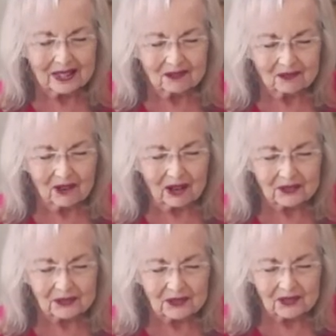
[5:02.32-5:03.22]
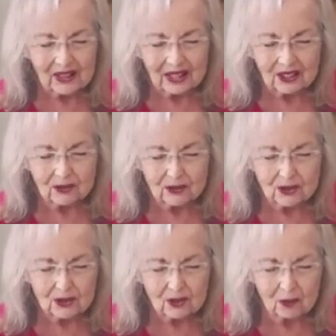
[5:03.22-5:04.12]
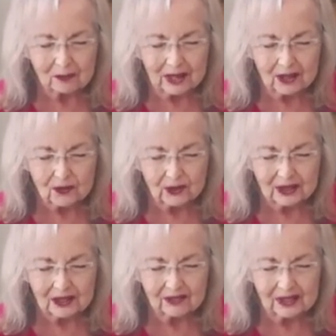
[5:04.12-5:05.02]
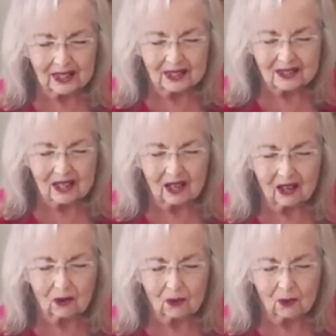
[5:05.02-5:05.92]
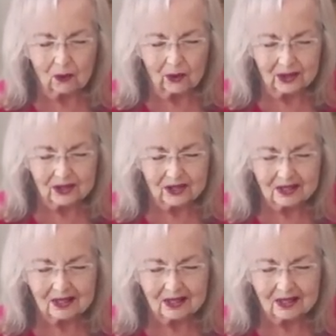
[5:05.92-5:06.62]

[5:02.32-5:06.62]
Father, thank you so much for giving us a horse.